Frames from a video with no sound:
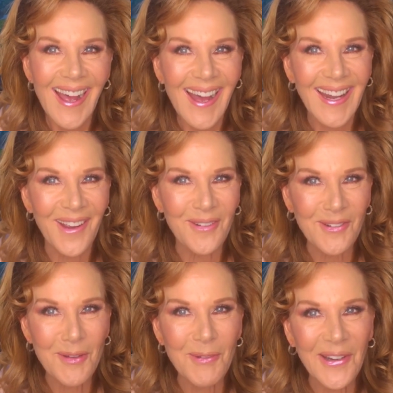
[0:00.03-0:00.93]
Hello
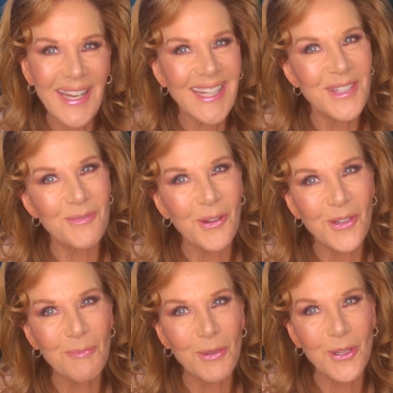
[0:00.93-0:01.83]
everybody, it's
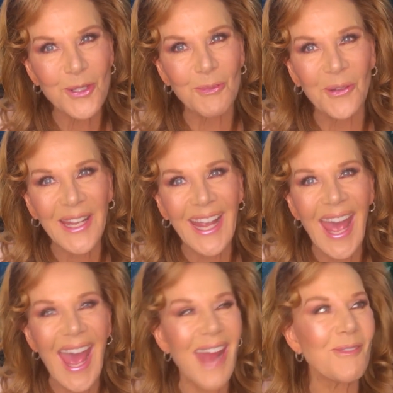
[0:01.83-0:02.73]
Rhonda Burchmore here
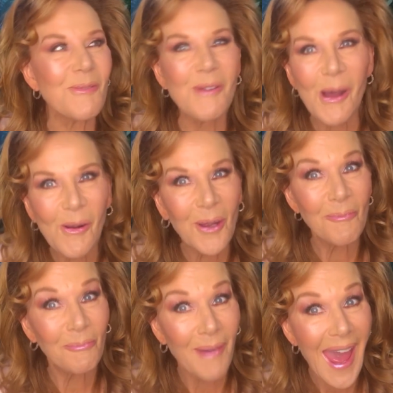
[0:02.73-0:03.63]
and
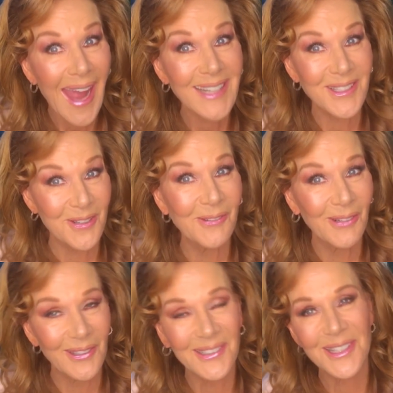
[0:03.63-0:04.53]
welcome back to
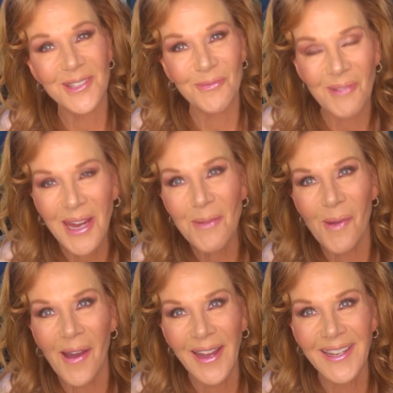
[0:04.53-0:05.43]
Rhonda's
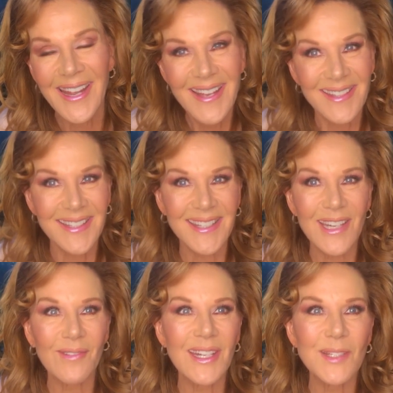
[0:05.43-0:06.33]
Rewind, the
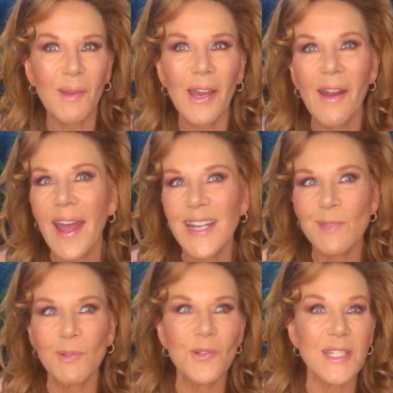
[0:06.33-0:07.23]
series where I
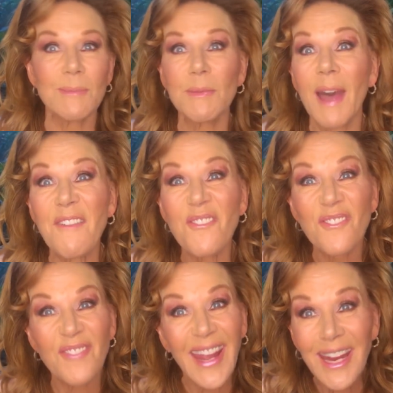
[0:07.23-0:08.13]
explore some of my
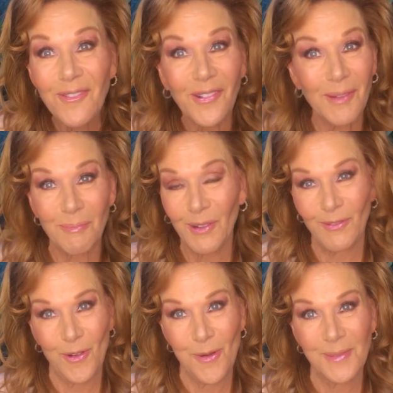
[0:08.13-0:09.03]
favorite
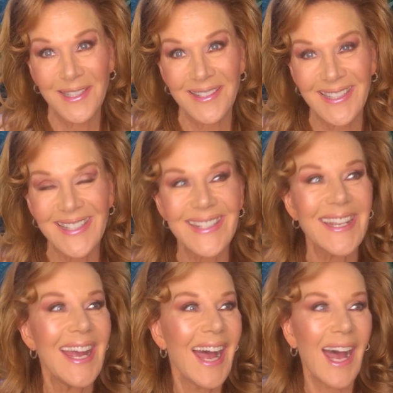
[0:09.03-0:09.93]
performances,
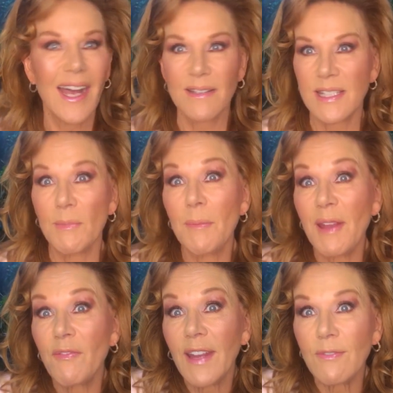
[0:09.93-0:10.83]
some of my
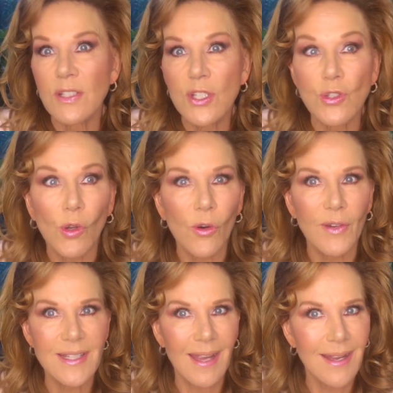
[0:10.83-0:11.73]
favorite
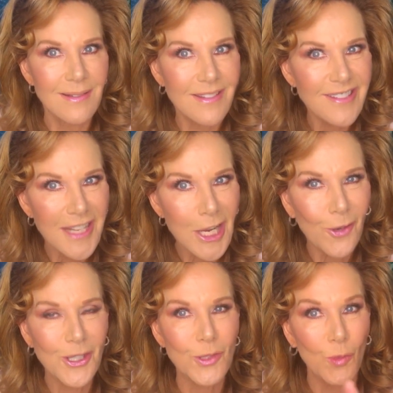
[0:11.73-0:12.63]
stories and
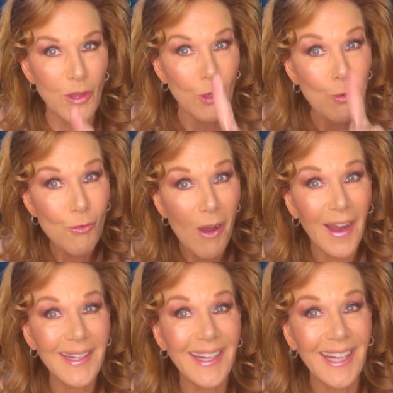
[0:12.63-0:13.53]
secrets with you
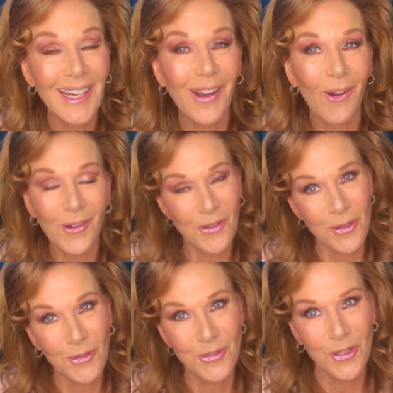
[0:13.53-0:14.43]
right here on
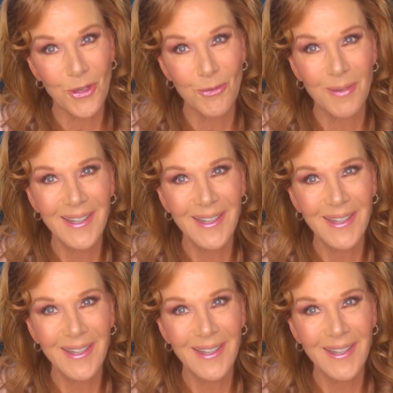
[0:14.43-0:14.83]
YouTube.